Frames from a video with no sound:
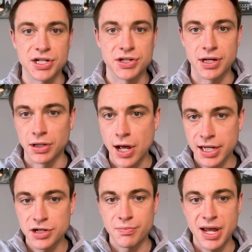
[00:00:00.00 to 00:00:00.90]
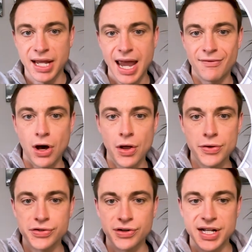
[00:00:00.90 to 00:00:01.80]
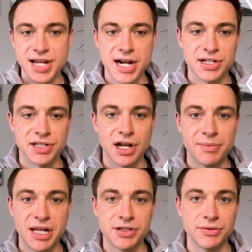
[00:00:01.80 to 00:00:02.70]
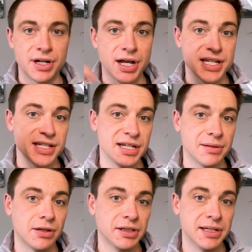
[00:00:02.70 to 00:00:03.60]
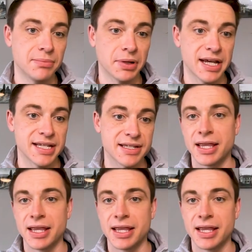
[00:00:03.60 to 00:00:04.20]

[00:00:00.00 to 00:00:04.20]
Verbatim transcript: So you can log into your bank, have all those transactions come into a nice, neat, clean place.